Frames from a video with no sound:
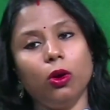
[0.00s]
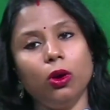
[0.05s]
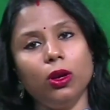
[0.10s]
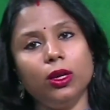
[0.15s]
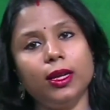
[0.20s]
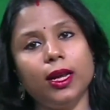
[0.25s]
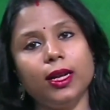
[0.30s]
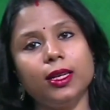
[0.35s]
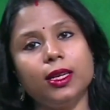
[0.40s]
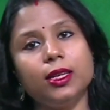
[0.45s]

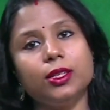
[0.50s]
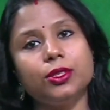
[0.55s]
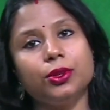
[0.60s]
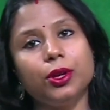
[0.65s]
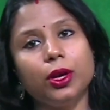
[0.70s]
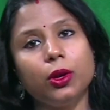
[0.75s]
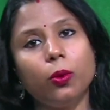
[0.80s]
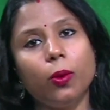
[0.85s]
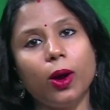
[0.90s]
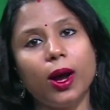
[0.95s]
All that
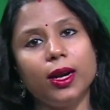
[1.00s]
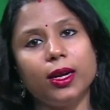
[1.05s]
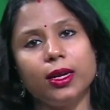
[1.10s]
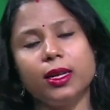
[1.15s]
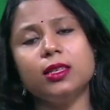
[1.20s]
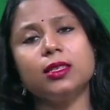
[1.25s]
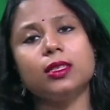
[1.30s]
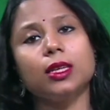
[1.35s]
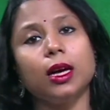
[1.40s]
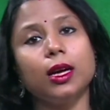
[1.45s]
is
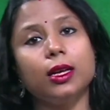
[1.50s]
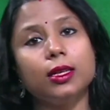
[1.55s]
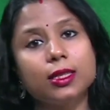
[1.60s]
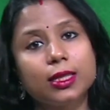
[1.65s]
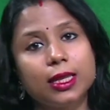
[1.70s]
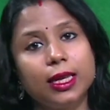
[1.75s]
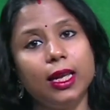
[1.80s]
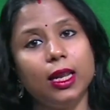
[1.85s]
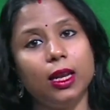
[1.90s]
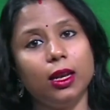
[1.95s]
required is
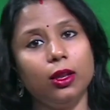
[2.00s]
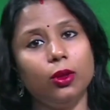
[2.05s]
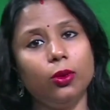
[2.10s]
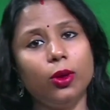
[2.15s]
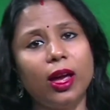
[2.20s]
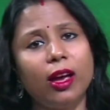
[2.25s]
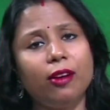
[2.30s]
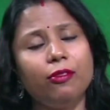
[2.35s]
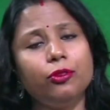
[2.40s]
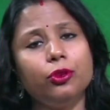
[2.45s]
skill.
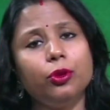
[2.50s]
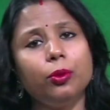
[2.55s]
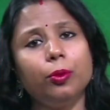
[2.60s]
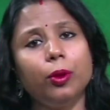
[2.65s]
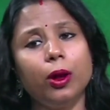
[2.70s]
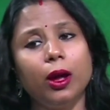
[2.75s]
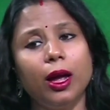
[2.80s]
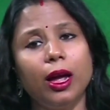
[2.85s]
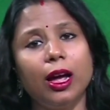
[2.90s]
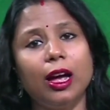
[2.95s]
You have
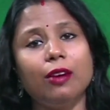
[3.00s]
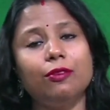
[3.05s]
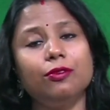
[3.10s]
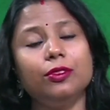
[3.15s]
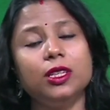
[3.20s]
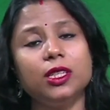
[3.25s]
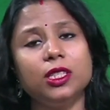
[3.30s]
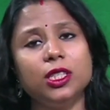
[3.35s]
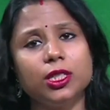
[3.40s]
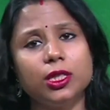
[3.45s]
to
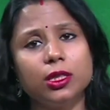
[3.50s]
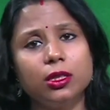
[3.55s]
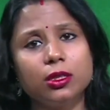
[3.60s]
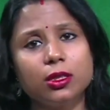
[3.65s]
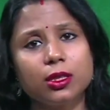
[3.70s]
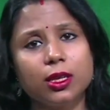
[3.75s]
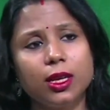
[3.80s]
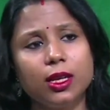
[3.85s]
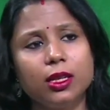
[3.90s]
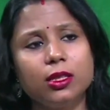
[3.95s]
have
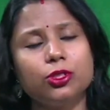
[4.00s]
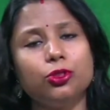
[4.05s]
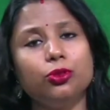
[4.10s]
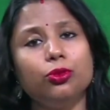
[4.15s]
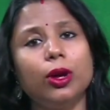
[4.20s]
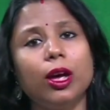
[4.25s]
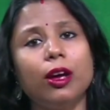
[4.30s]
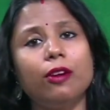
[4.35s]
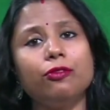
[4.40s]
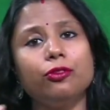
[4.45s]
digital
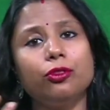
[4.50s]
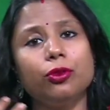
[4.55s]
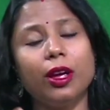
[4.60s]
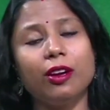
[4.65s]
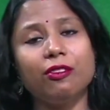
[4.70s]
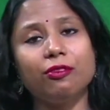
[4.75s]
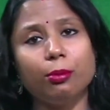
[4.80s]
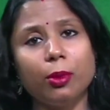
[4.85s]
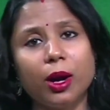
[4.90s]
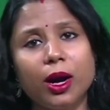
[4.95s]
skills, you have
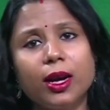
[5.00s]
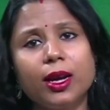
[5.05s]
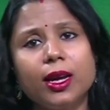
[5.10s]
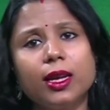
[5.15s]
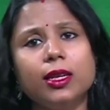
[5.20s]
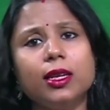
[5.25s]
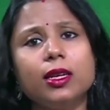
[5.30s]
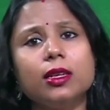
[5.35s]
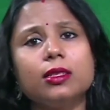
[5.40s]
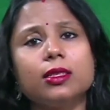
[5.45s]
to have
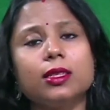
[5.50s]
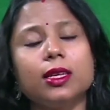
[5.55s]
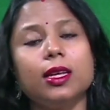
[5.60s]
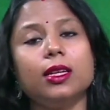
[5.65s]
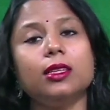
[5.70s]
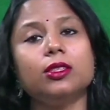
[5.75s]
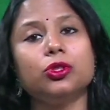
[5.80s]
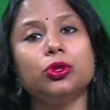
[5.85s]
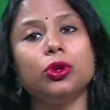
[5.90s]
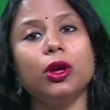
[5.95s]
marketing
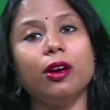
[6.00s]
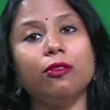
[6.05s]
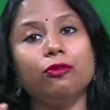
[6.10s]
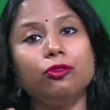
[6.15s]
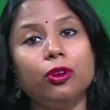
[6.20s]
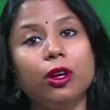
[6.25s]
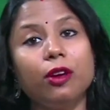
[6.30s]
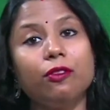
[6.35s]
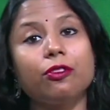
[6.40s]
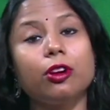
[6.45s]
skills, you
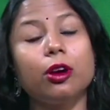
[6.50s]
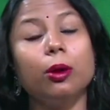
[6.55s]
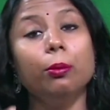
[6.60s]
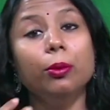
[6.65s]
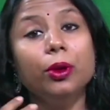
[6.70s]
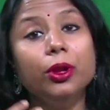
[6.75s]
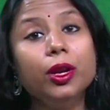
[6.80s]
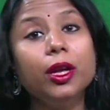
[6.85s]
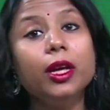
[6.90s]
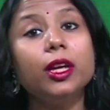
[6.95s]
have to have
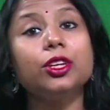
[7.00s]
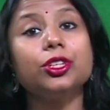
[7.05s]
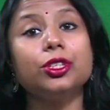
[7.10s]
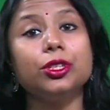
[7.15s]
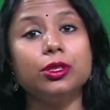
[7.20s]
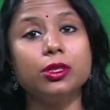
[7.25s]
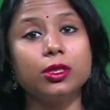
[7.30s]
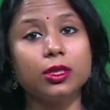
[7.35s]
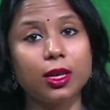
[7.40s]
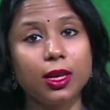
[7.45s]

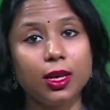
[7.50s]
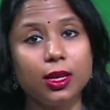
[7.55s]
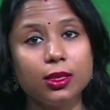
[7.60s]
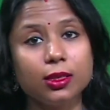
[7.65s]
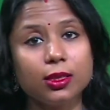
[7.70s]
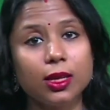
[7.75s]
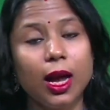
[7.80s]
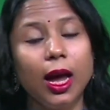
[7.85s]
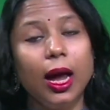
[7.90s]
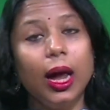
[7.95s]
communication
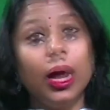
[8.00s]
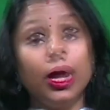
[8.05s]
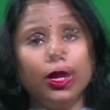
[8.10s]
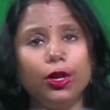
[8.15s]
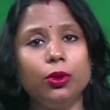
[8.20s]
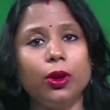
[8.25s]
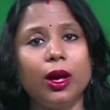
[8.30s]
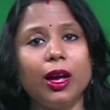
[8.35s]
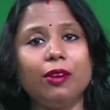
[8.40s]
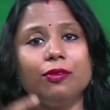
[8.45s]
skills,
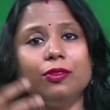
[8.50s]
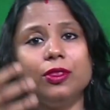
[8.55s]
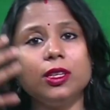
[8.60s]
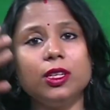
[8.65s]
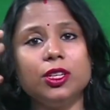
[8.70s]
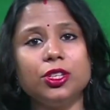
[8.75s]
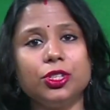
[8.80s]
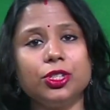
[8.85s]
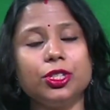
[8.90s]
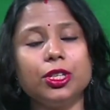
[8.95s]
you
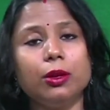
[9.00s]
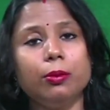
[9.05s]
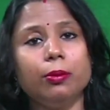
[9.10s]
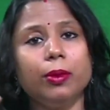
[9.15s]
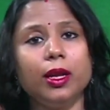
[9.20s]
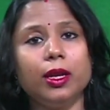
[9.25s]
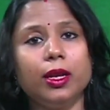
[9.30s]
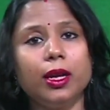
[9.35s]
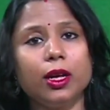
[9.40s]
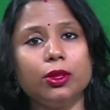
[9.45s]
have the
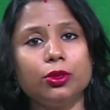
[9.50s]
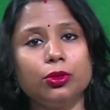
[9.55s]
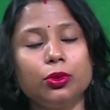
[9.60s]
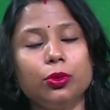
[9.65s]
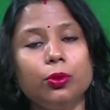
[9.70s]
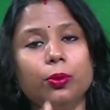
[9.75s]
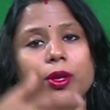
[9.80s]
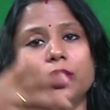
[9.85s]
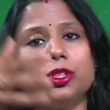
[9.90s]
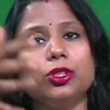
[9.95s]
digital media
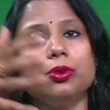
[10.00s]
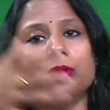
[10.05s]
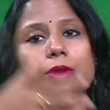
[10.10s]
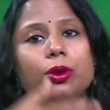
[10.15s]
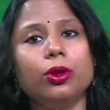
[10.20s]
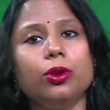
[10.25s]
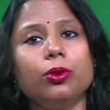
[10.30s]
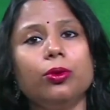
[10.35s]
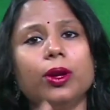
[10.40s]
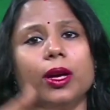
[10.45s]
through which
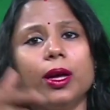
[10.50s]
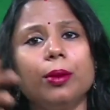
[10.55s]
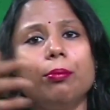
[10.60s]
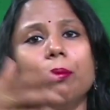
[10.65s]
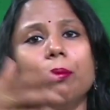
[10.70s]
you